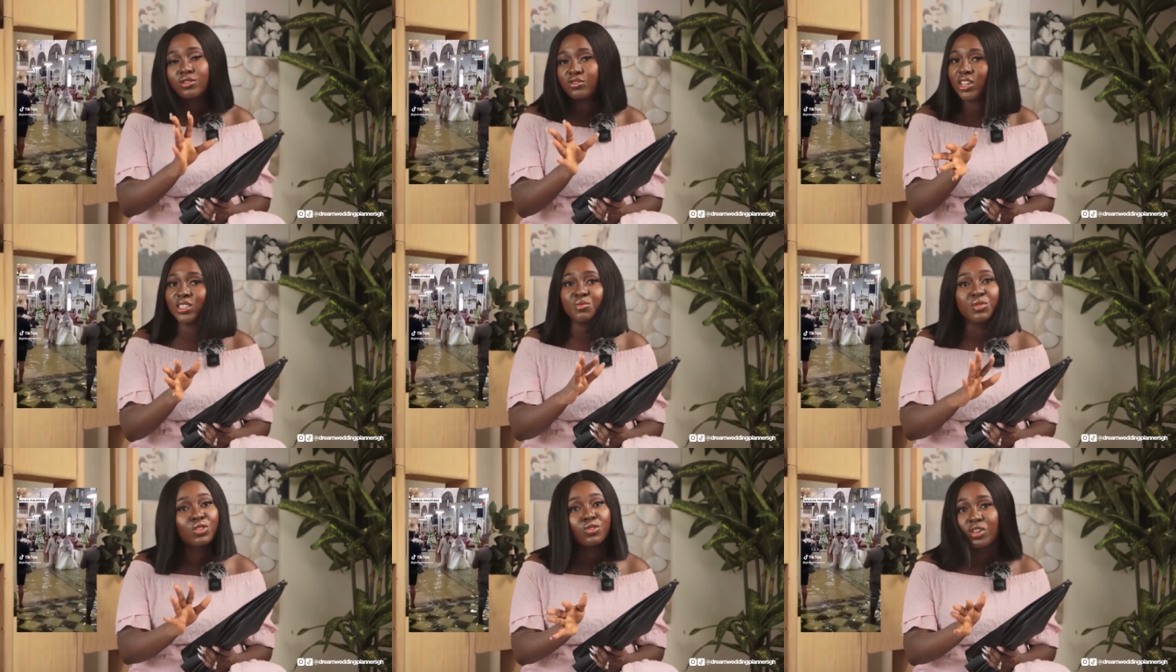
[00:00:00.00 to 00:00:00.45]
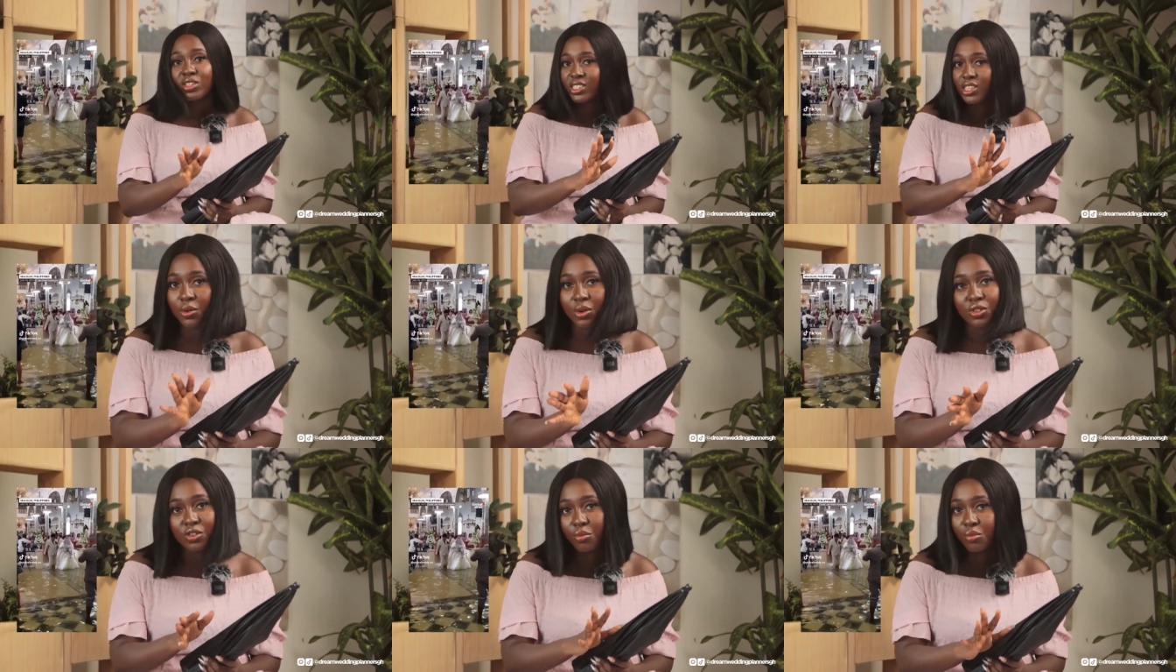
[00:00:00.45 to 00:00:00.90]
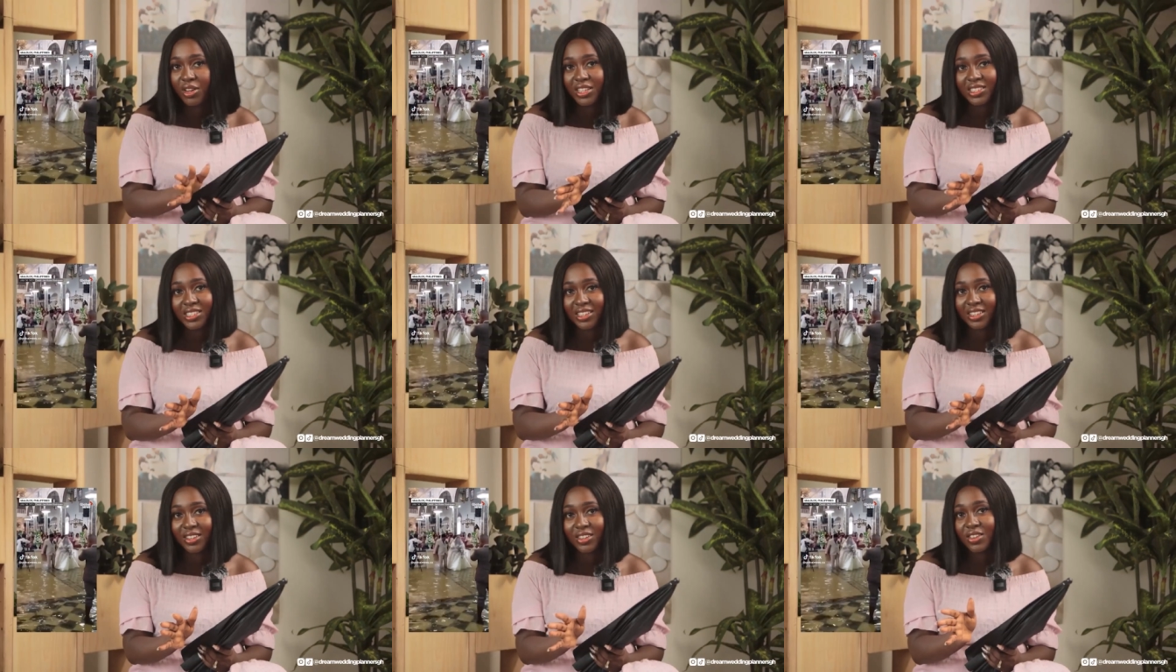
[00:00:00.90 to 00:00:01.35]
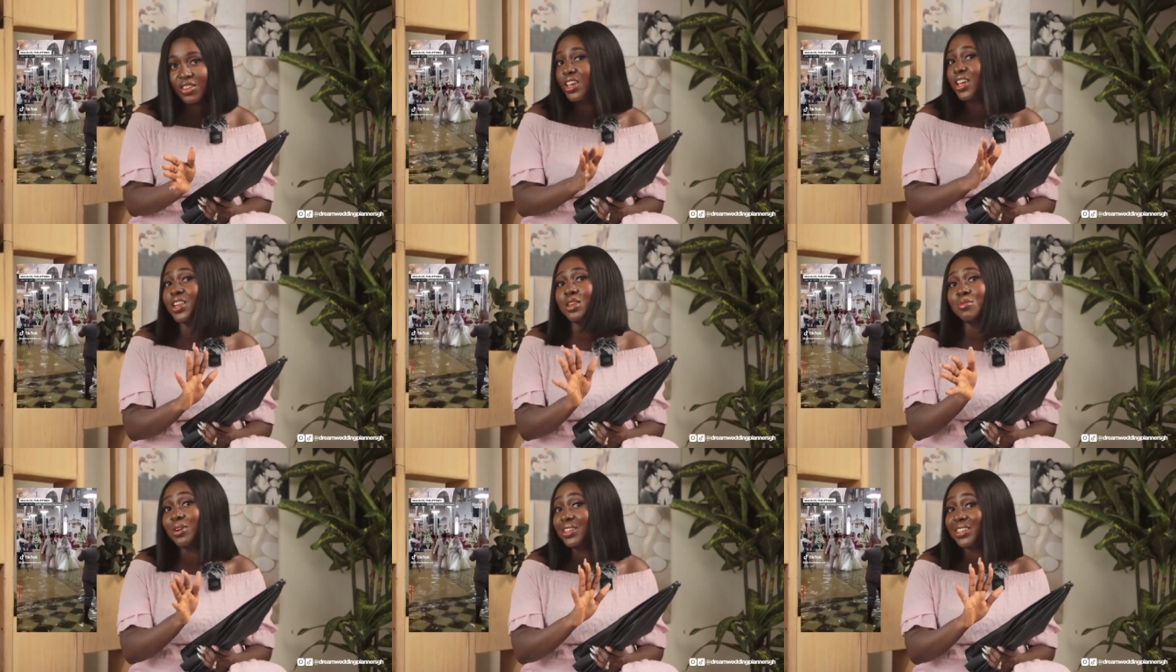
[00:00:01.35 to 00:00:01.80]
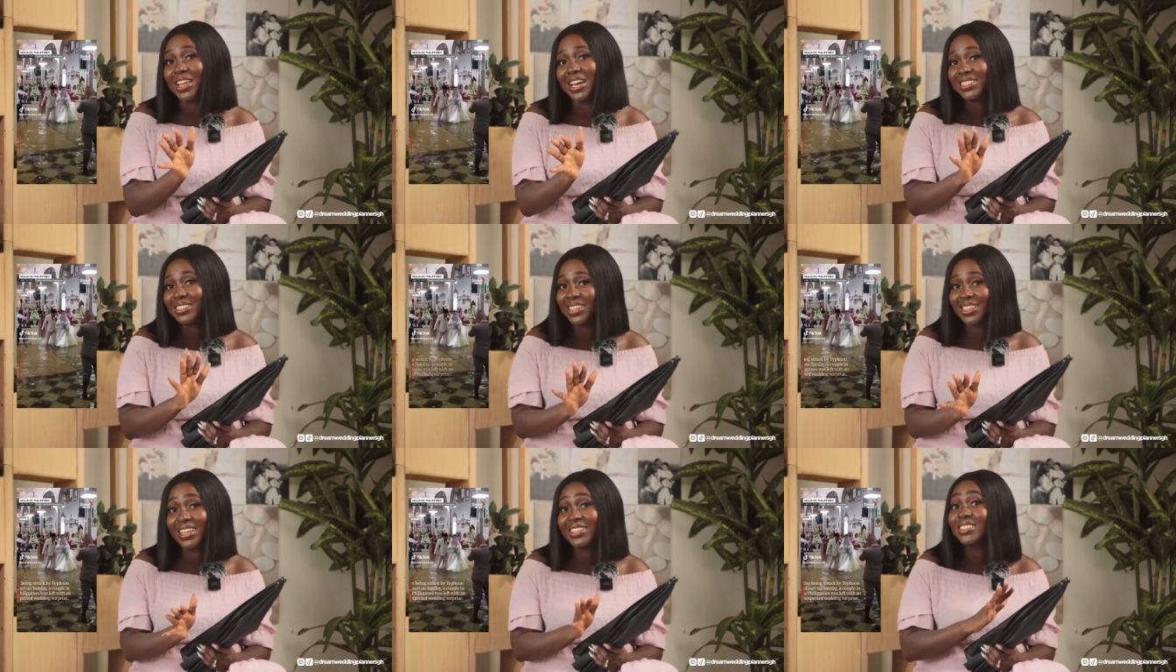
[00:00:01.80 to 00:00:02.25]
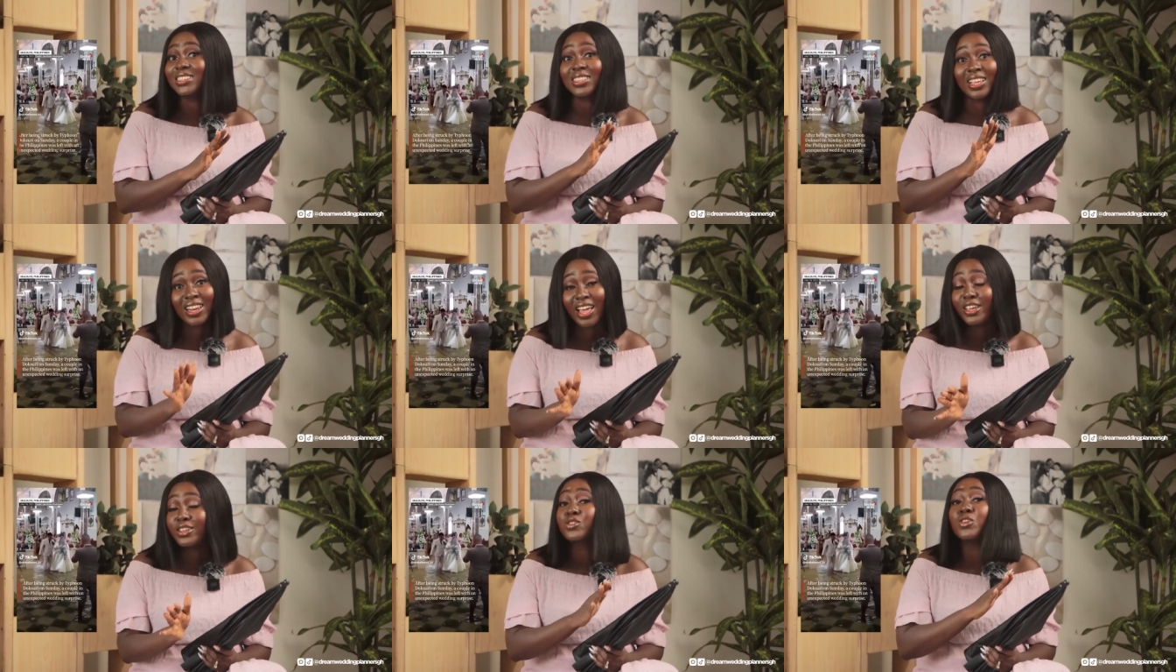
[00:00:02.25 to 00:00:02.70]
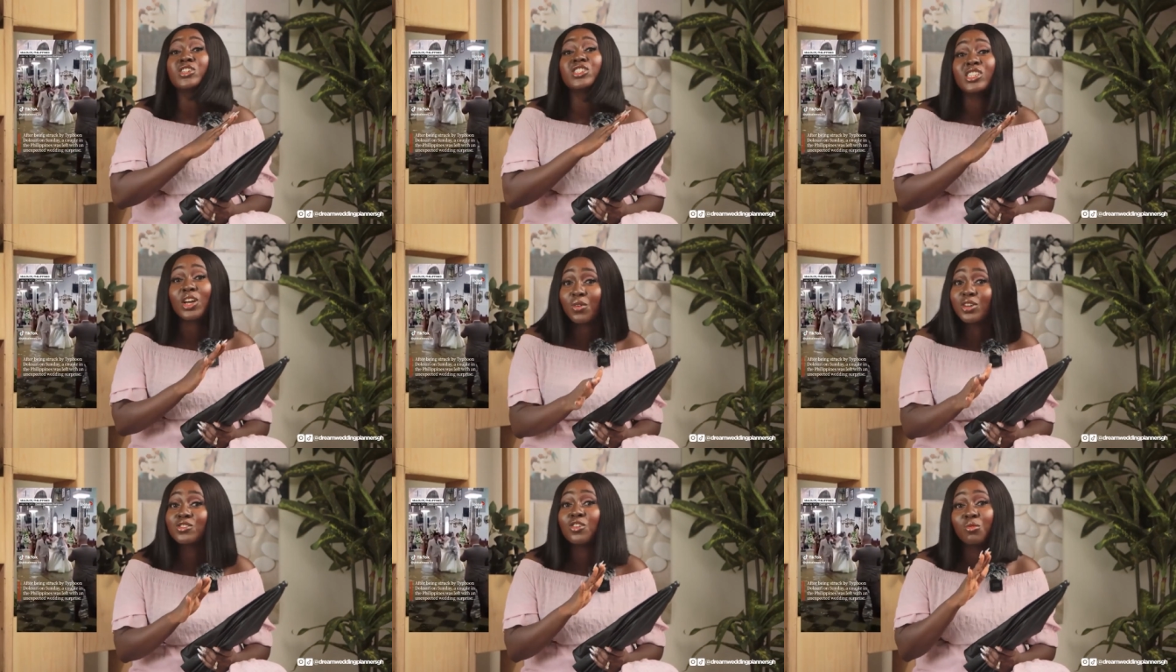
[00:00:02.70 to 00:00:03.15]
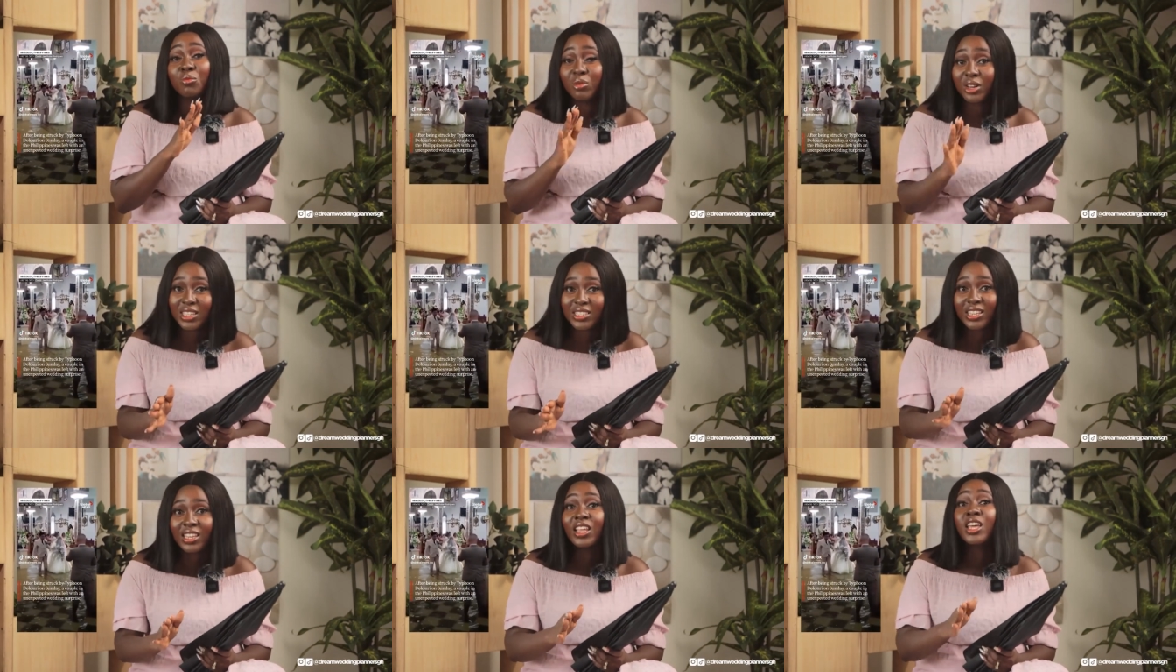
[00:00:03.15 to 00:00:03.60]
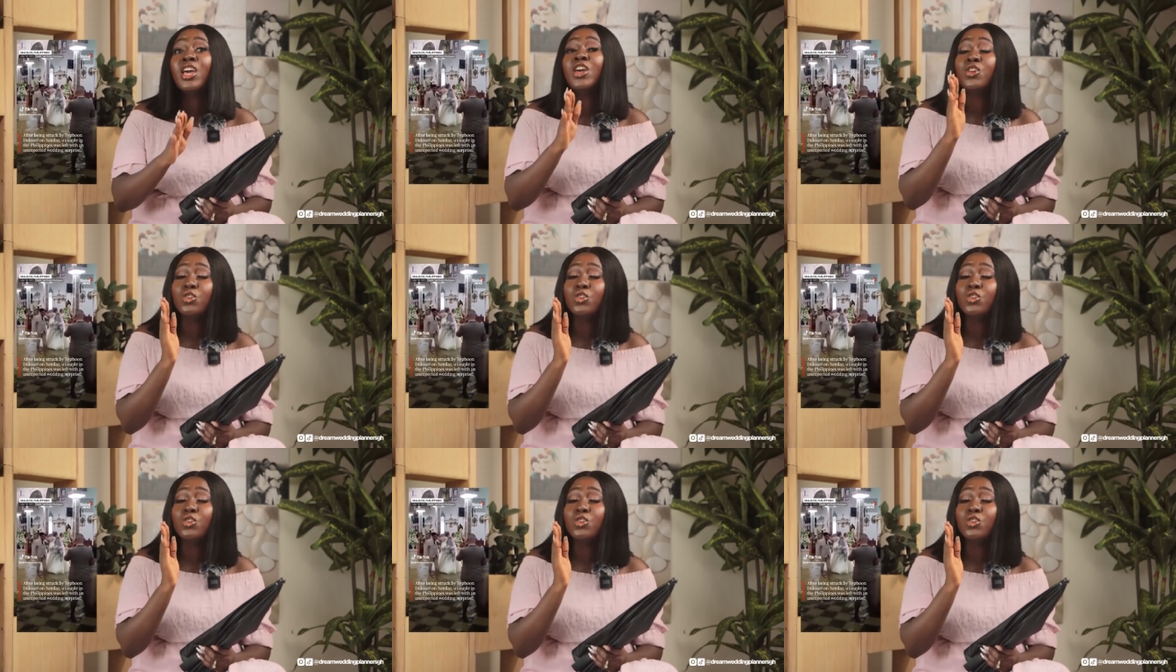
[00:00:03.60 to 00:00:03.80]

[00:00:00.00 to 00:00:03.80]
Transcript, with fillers: Trust me, it's not showers of blessing. Anybody that said that is a lie. It's not showers of blessing.